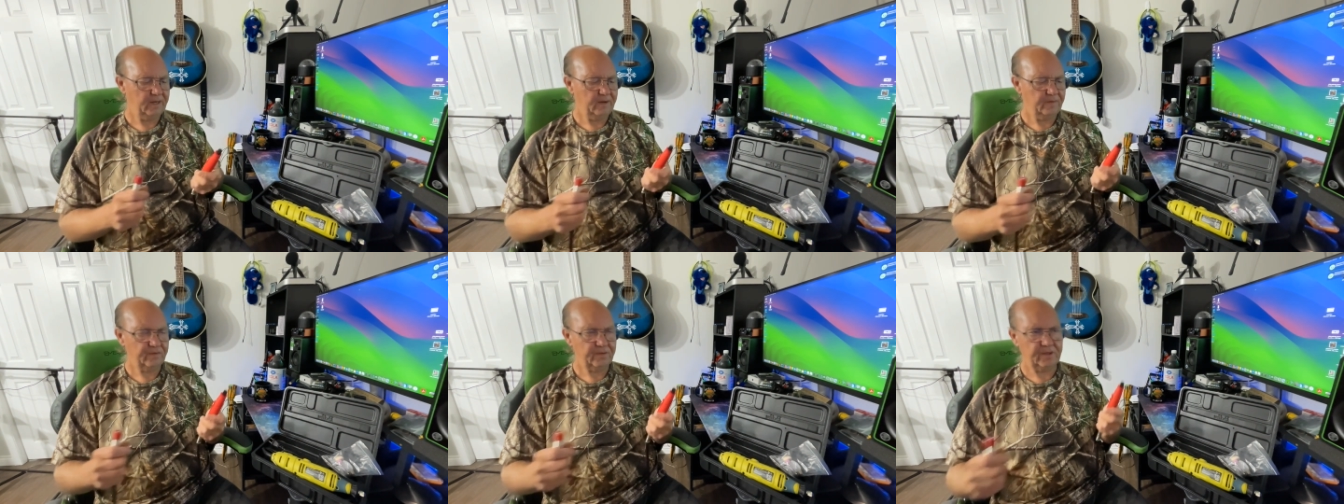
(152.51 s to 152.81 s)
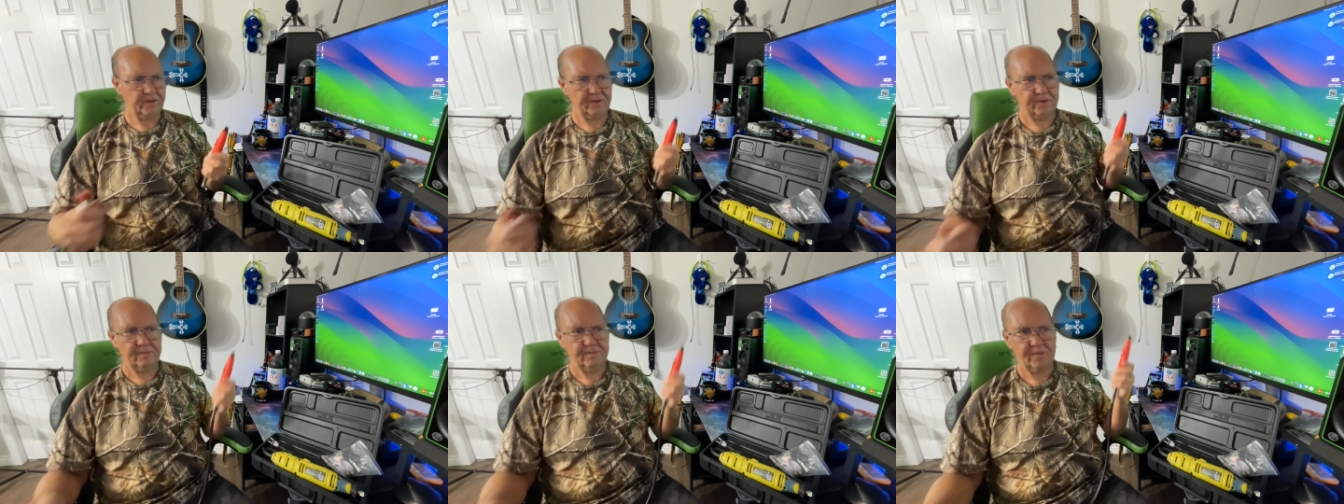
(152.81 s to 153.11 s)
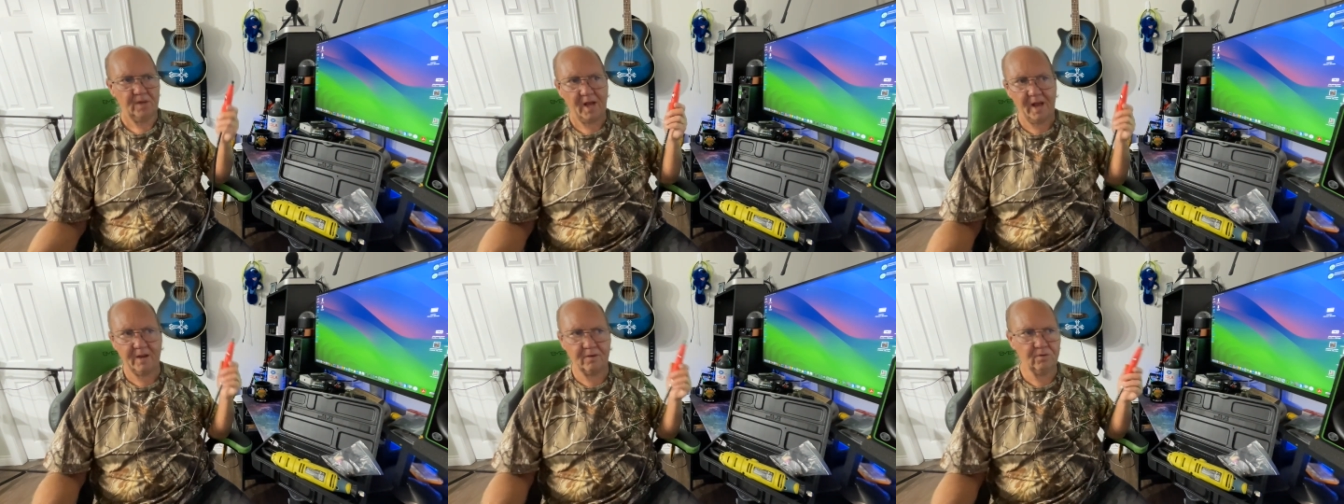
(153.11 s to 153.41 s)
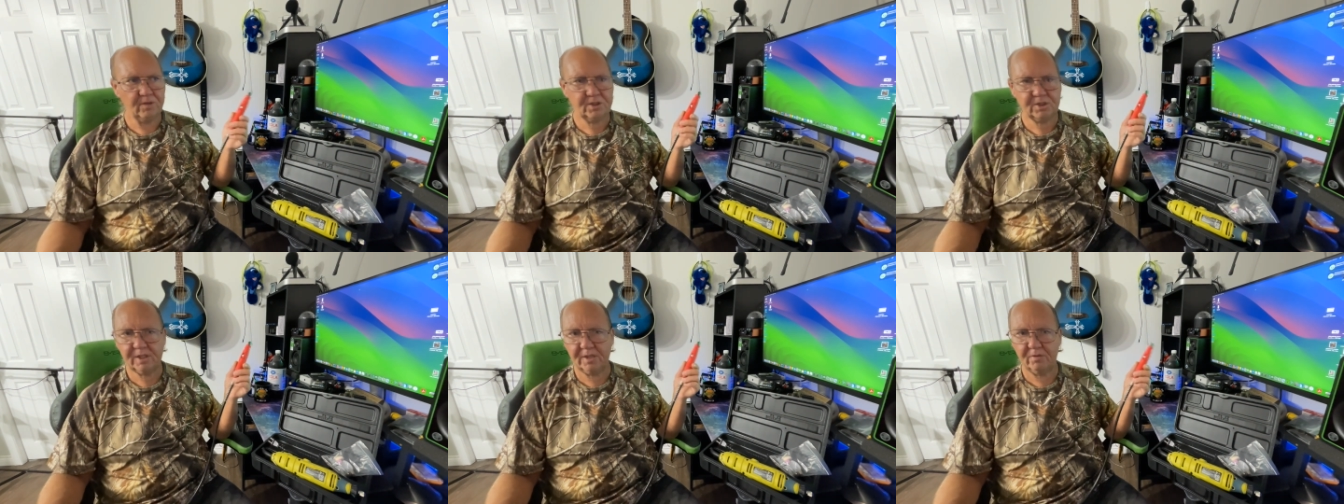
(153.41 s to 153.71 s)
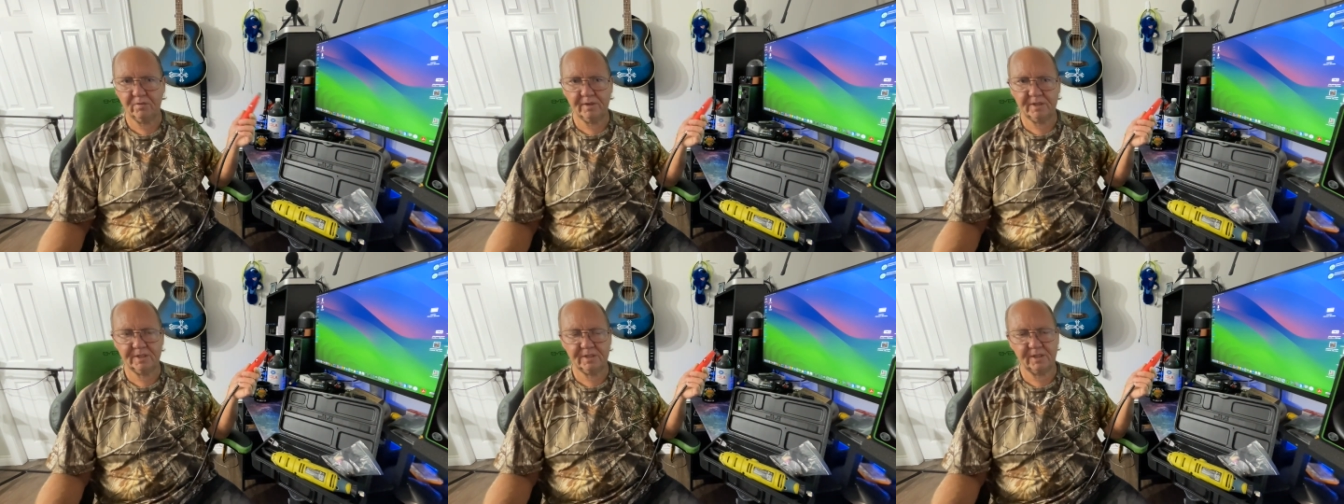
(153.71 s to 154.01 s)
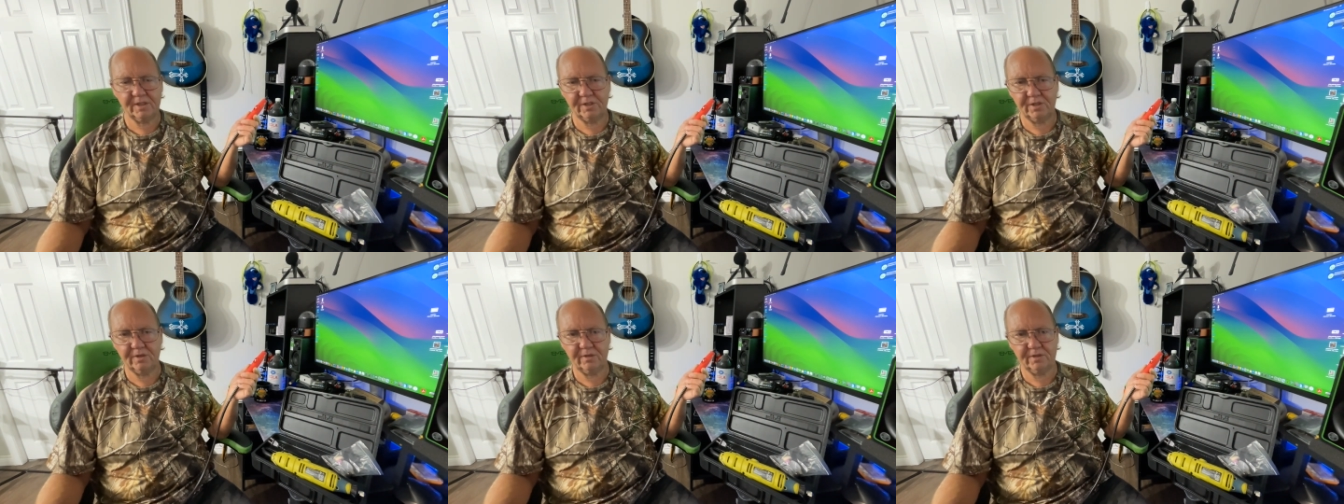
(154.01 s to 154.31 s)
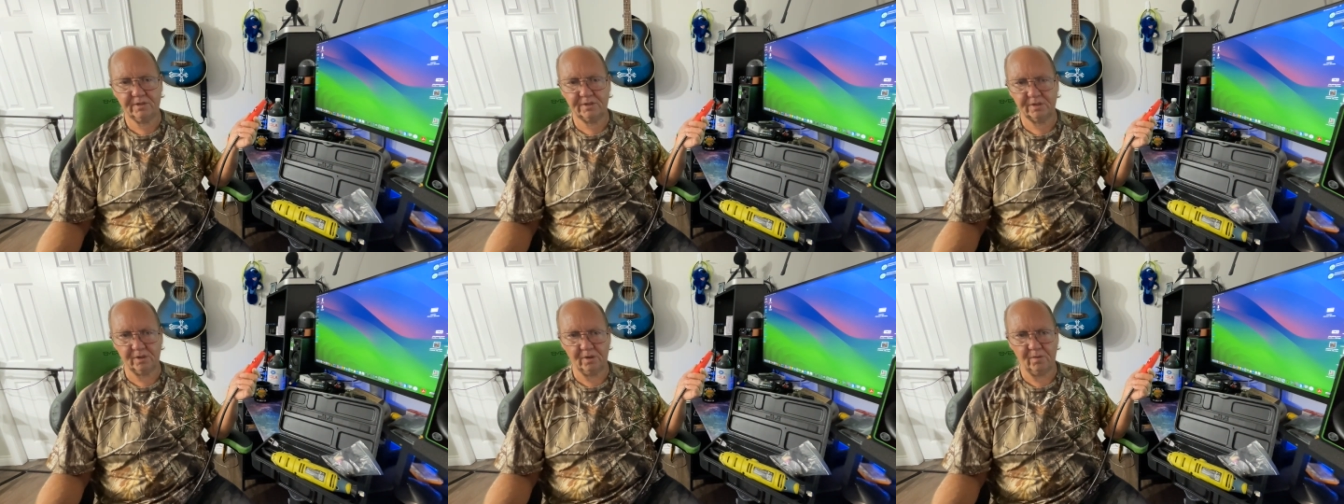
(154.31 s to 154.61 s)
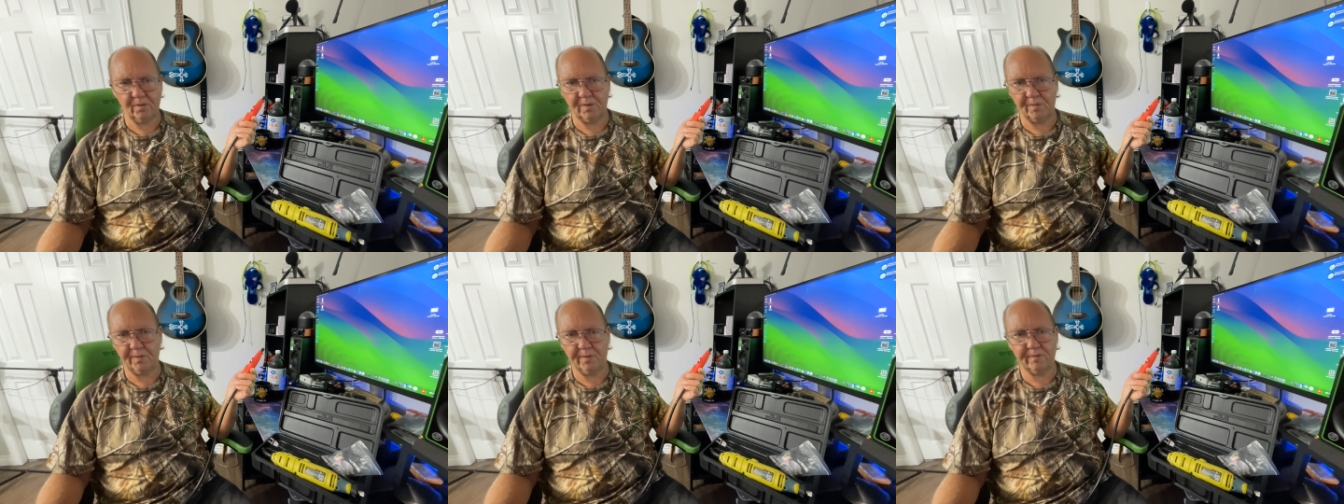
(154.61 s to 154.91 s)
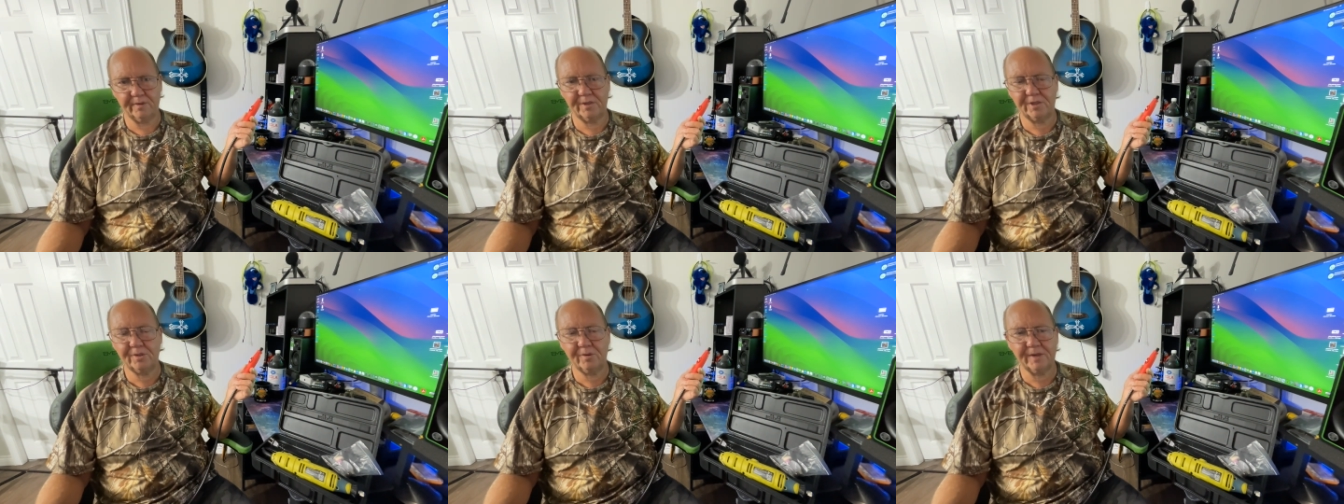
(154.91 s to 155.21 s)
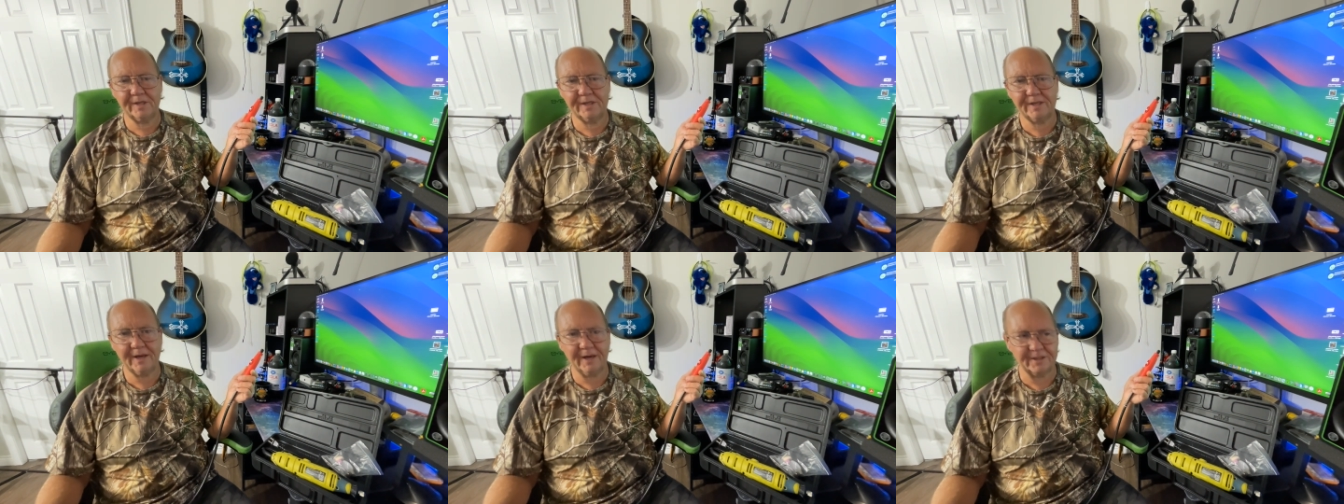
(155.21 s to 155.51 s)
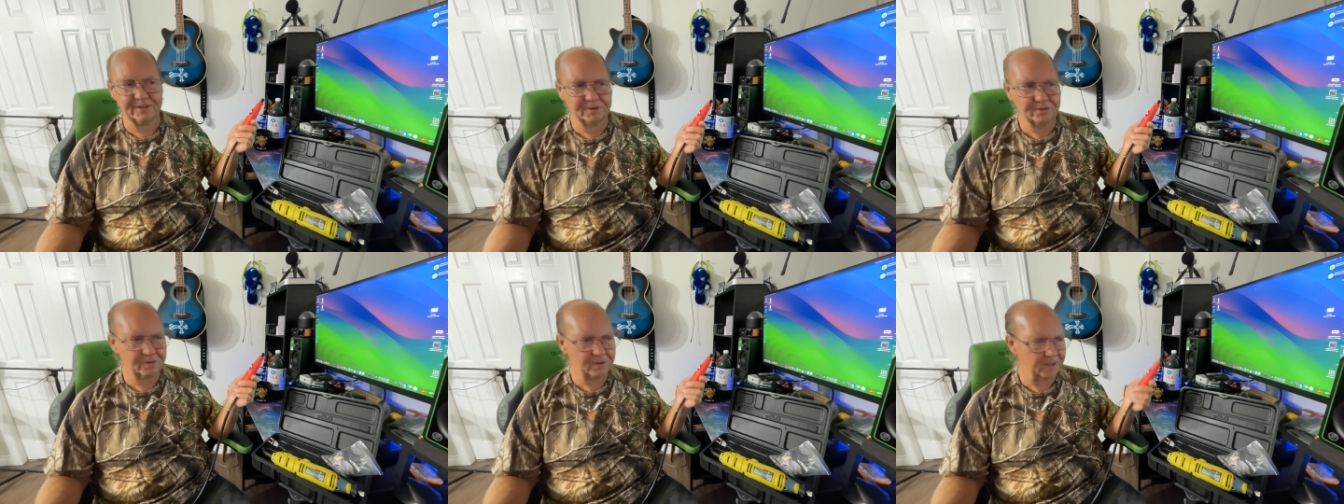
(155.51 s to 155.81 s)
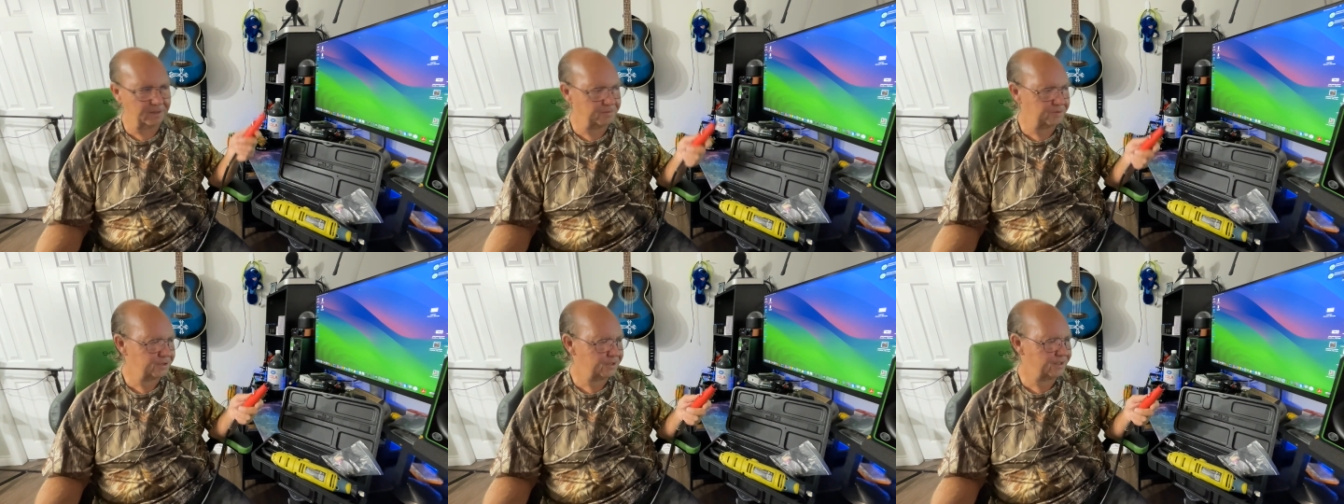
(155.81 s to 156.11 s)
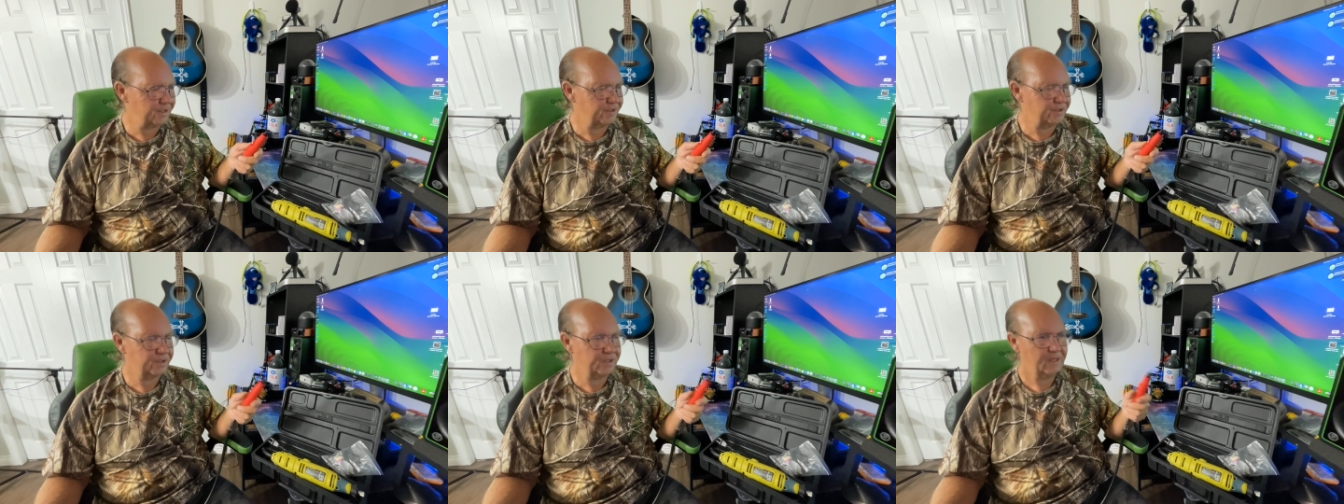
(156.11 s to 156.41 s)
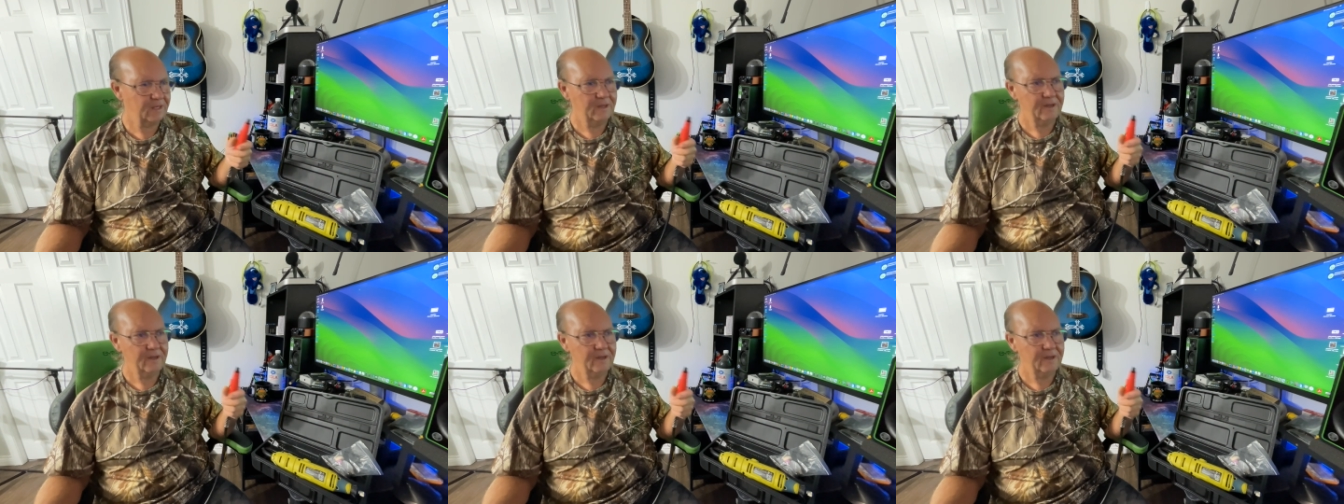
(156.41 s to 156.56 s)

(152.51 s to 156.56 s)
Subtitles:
that I wish they would have done years ago when we were doing gun grips, because